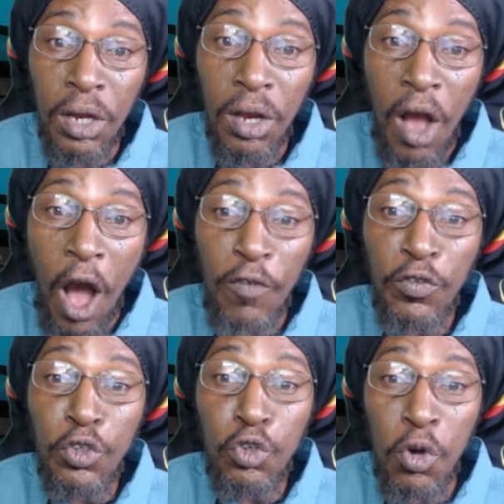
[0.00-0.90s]
of
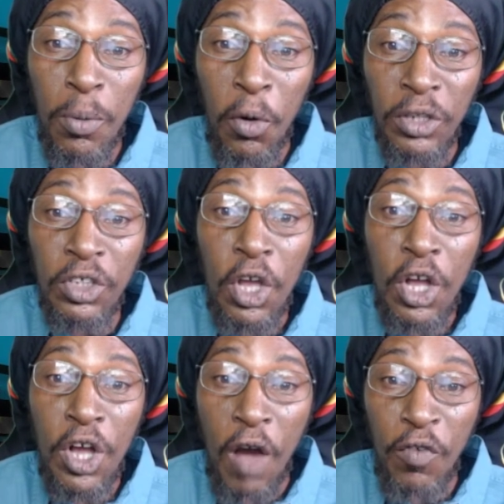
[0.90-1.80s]
numerous
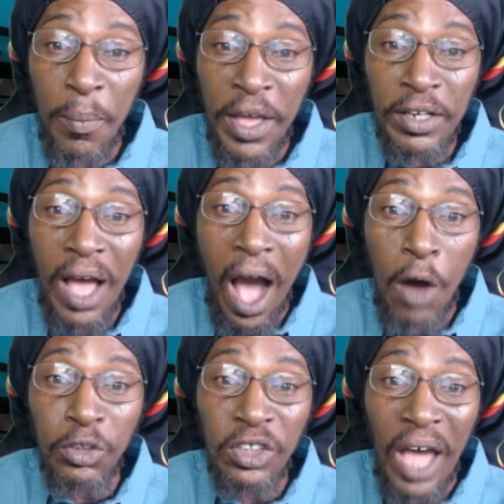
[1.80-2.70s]
governments
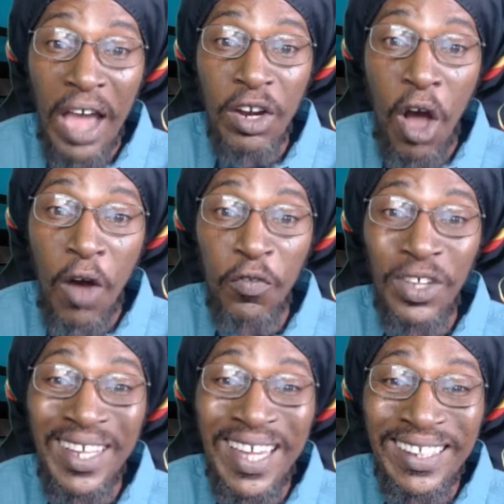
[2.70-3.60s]
outside of
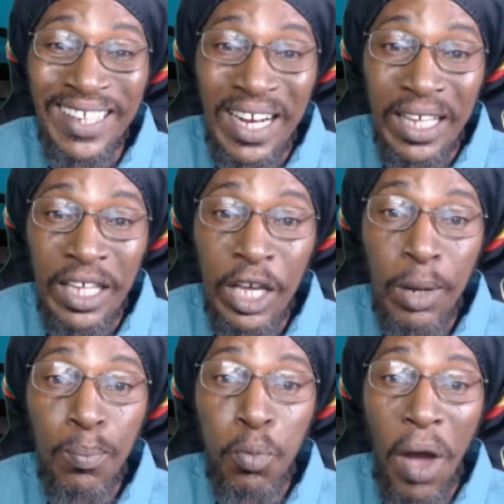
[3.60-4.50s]
Italy
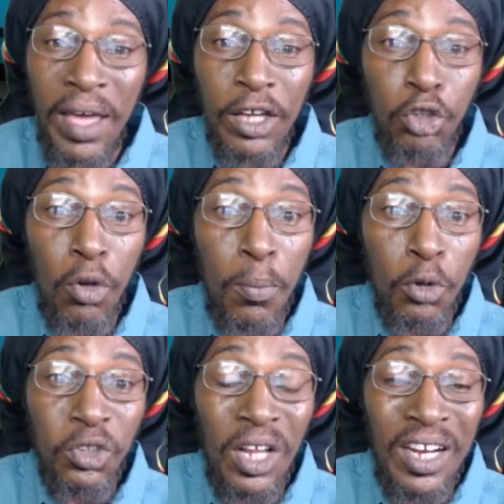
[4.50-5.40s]
prior to
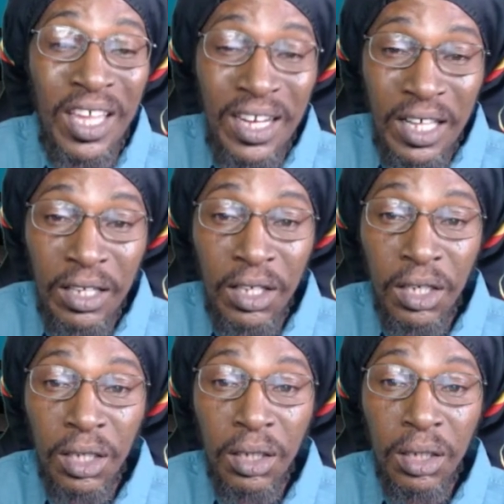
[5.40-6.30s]
Mussolini.
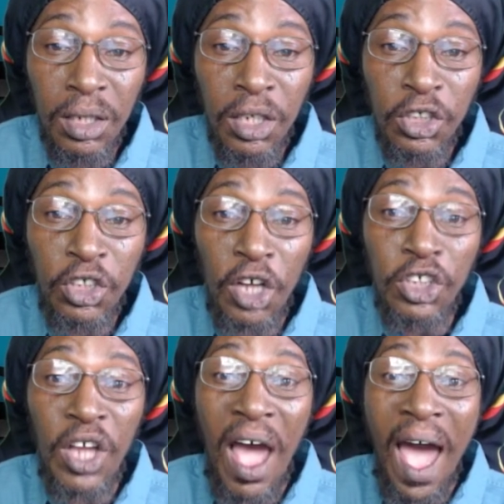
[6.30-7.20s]
Such
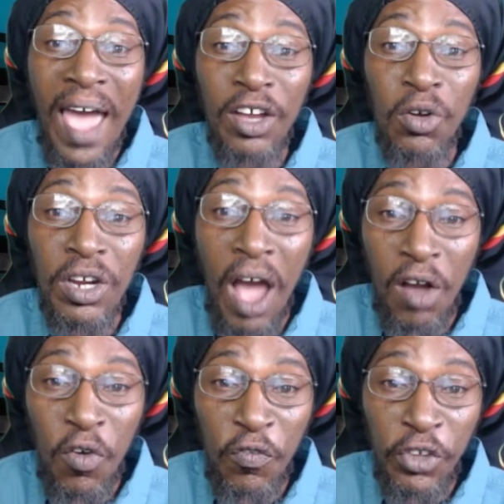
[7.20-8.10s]

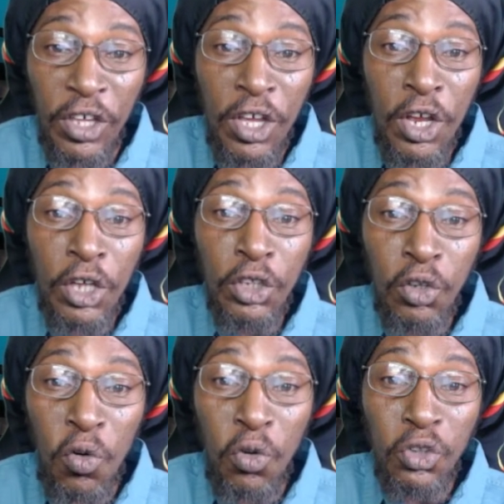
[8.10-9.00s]
iconography
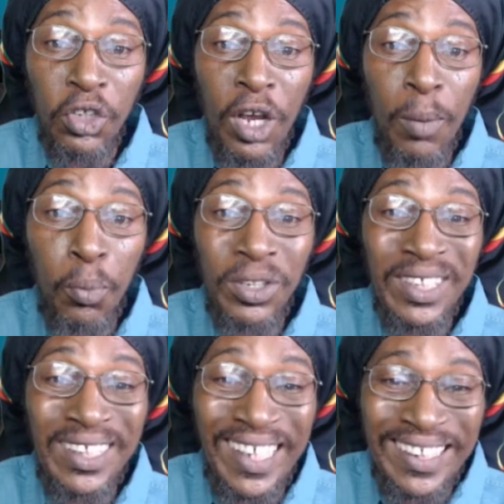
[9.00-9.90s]
use
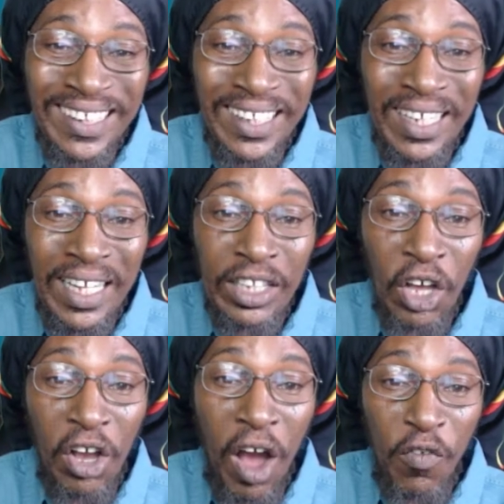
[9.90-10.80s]
persists in the
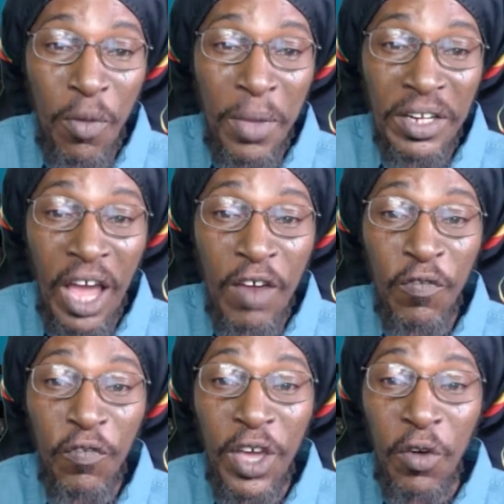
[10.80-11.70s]
government and
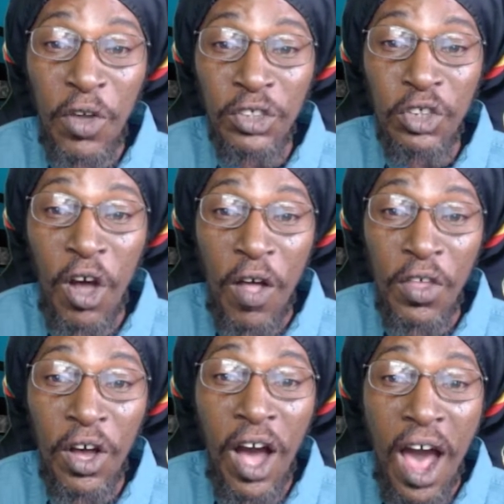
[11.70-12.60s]
various other
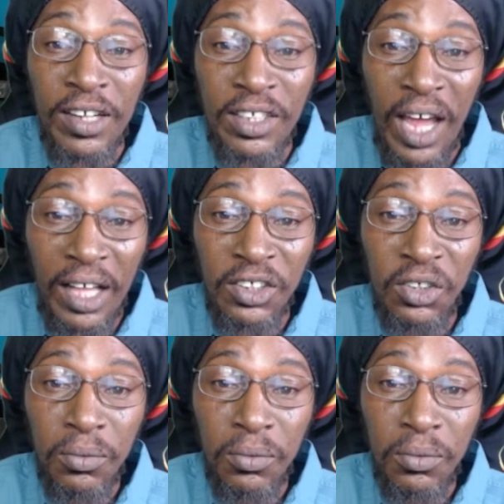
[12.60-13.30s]
contexts.